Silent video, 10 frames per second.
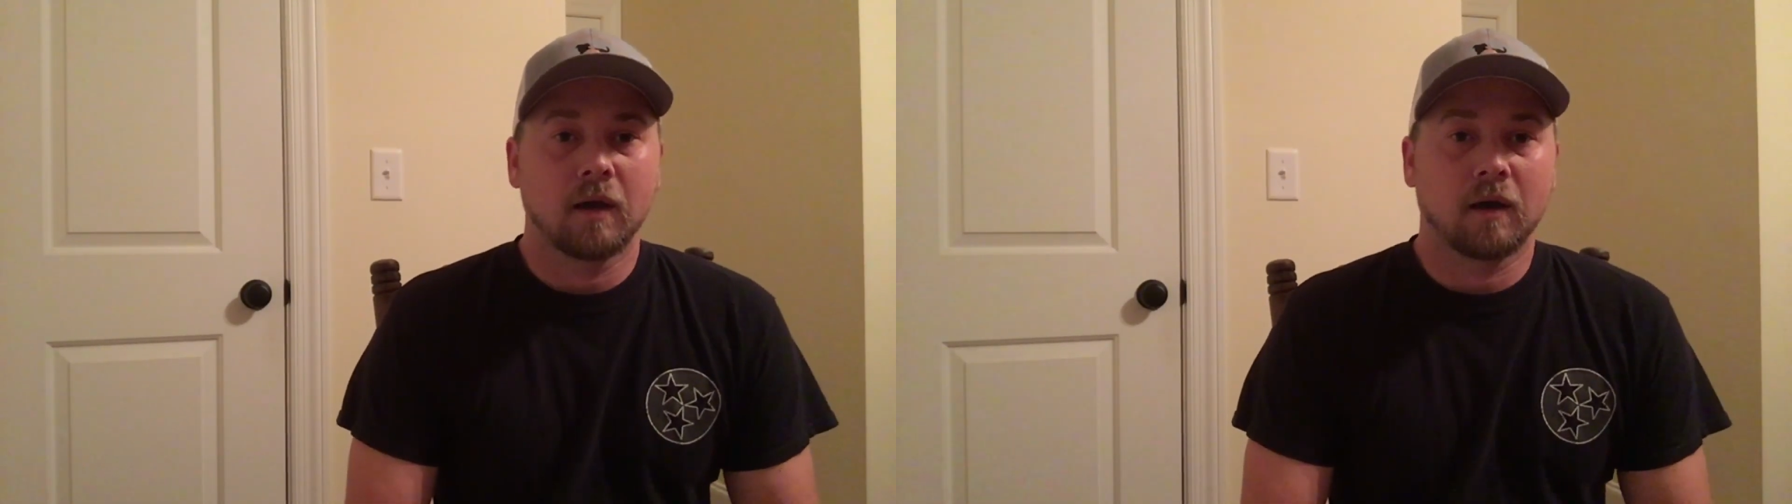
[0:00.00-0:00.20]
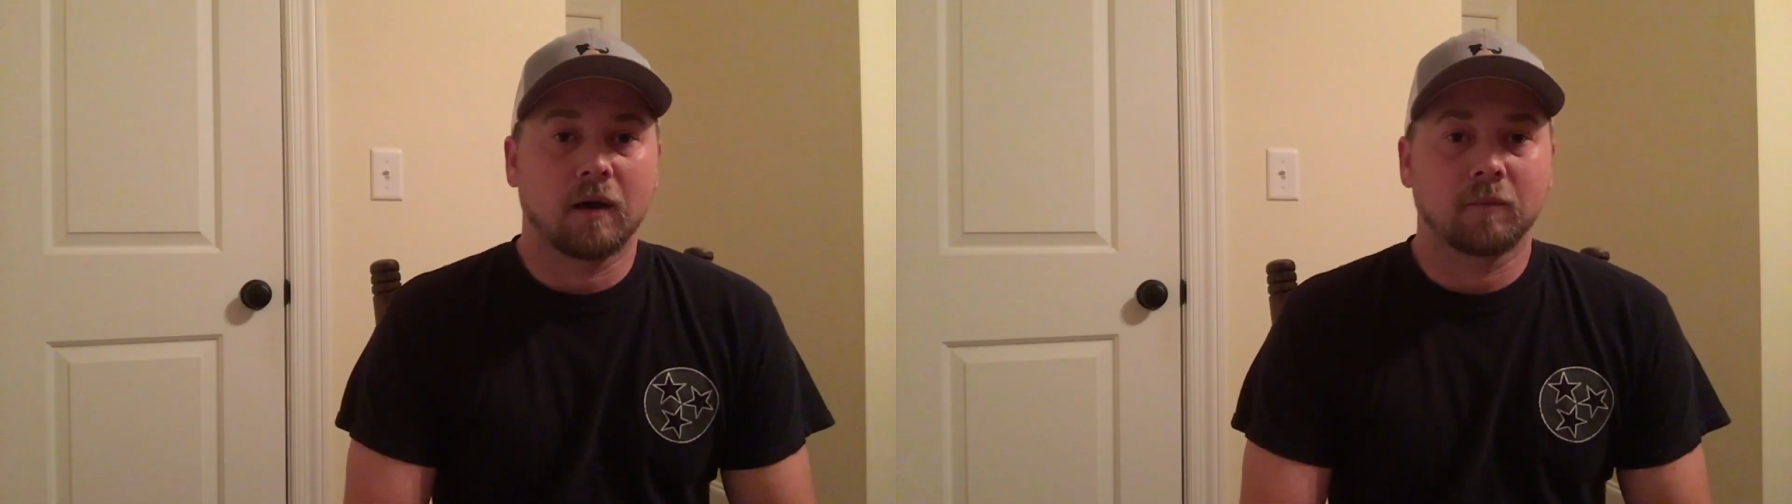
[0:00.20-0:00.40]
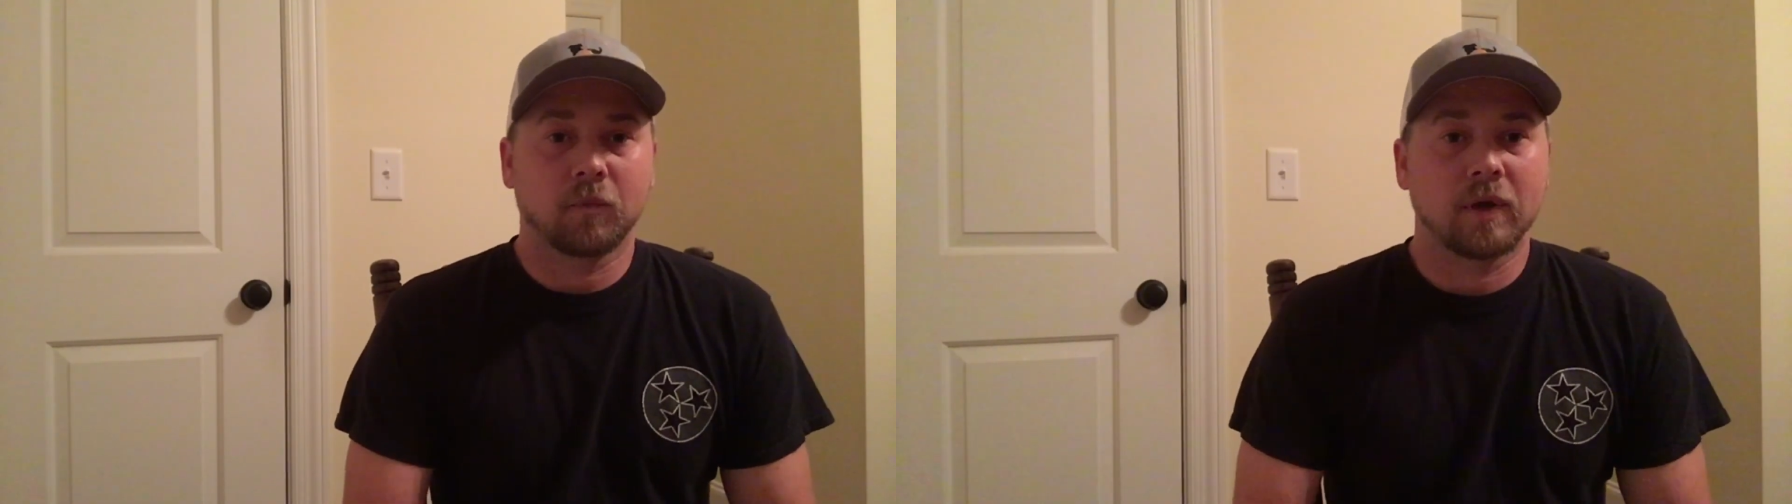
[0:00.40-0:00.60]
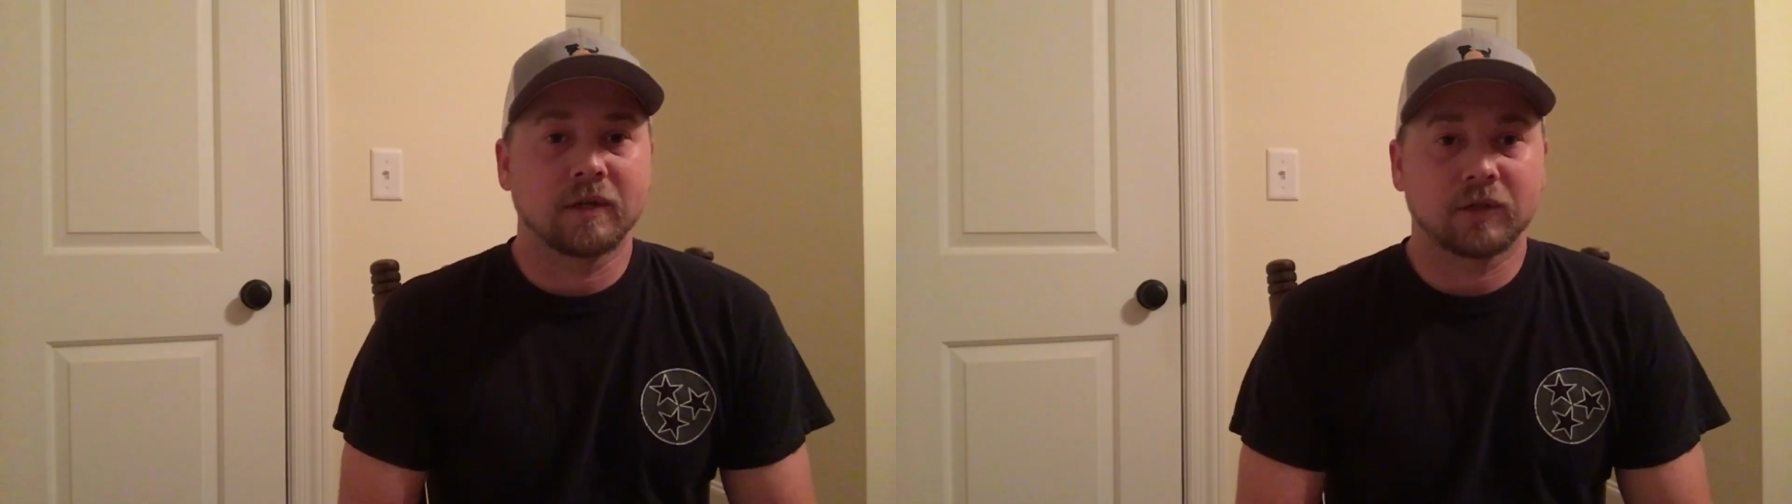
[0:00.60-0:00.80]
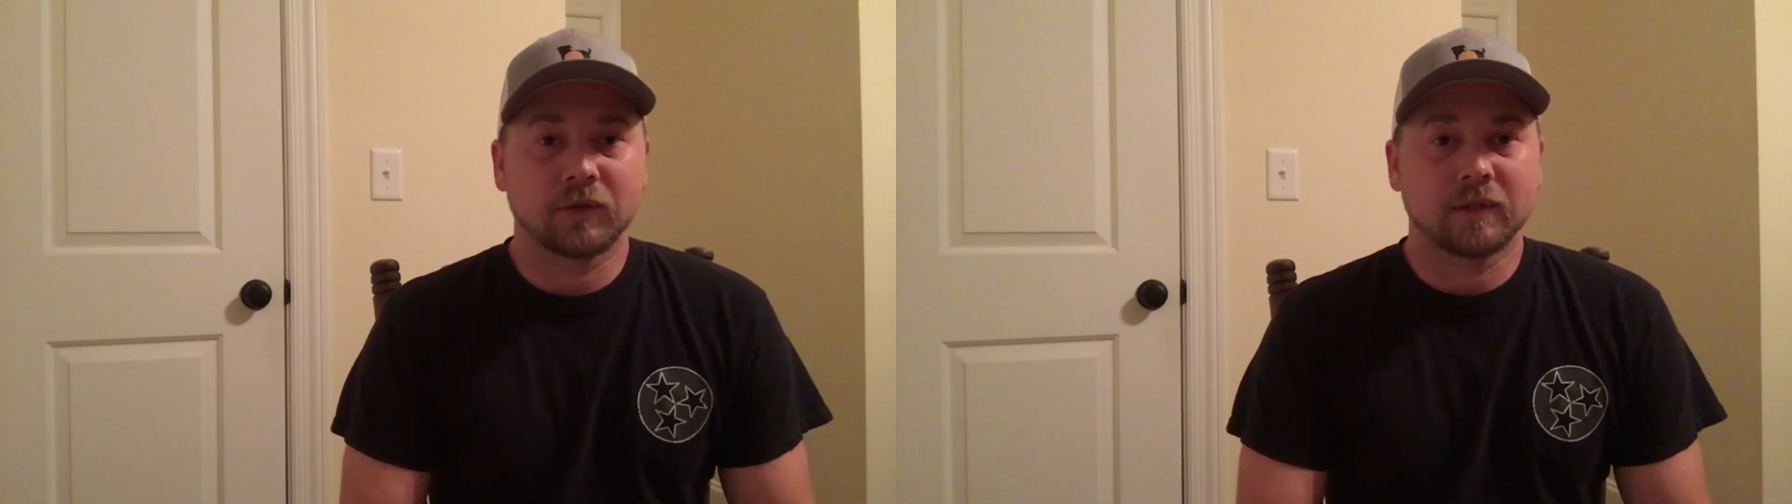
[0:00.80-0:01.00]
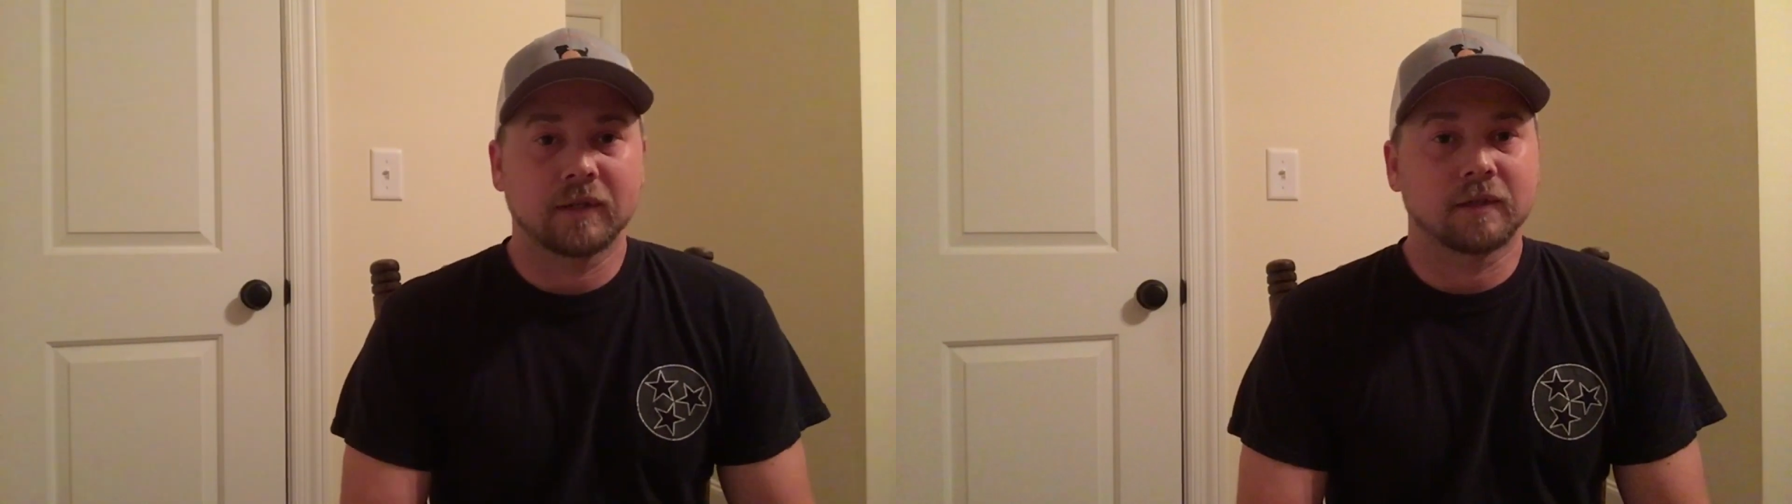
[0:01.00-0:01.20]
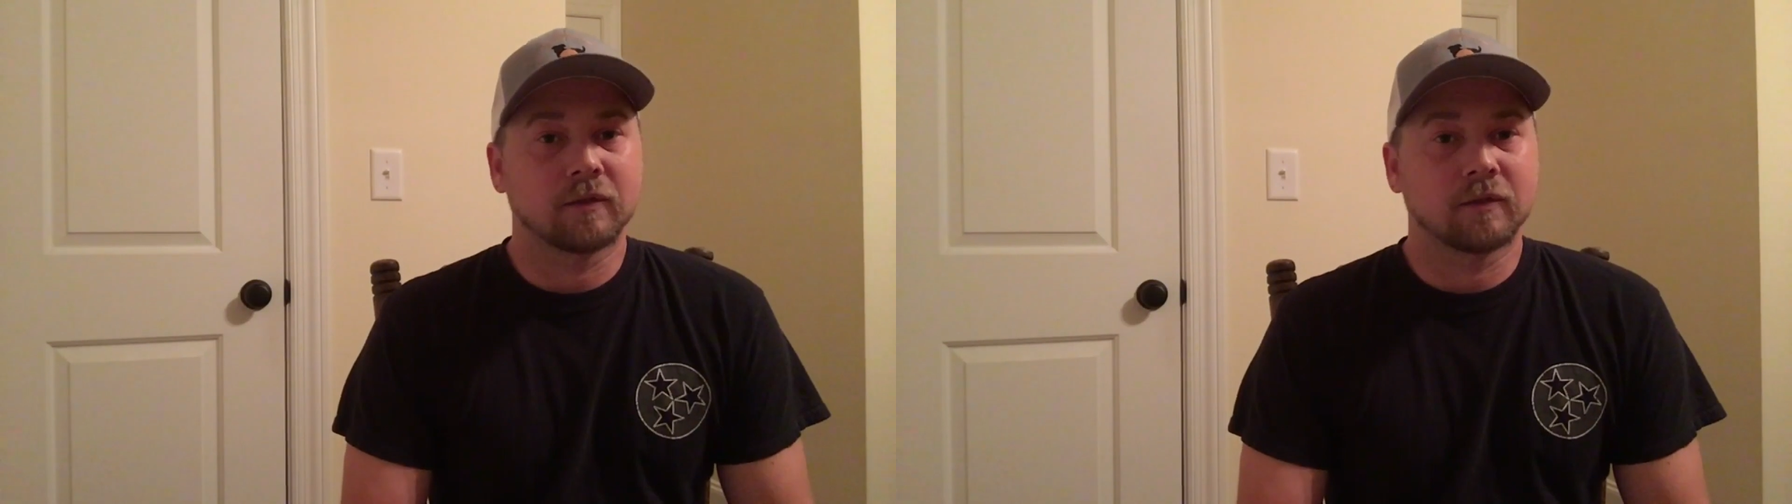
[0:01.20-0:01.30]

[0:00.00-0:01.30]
registry that